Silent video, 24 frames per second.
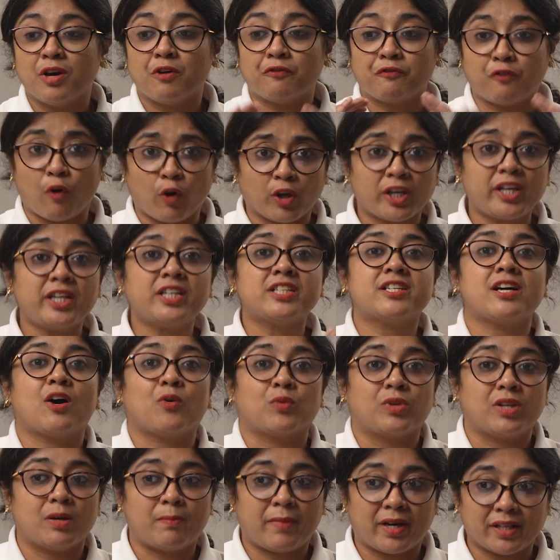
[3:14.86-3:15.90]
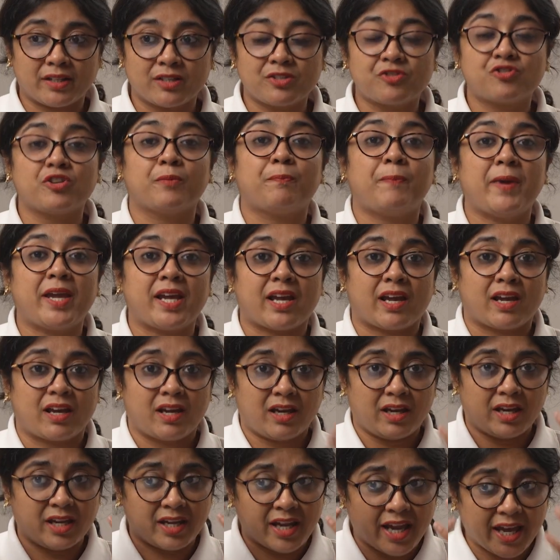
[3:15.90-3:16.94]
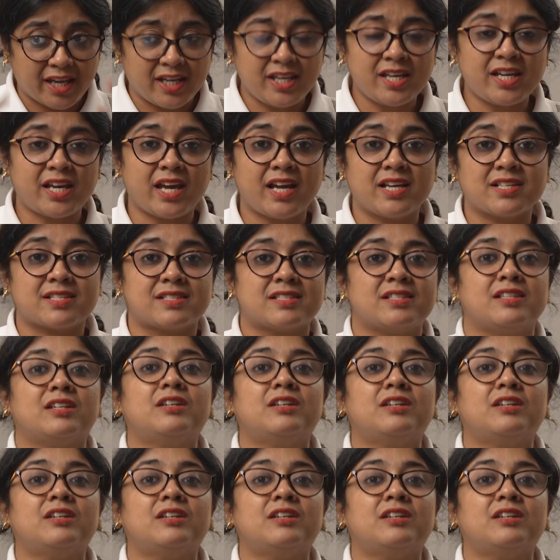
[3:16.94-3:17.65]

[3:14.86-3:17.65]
falling down, the mother tripping. In any case,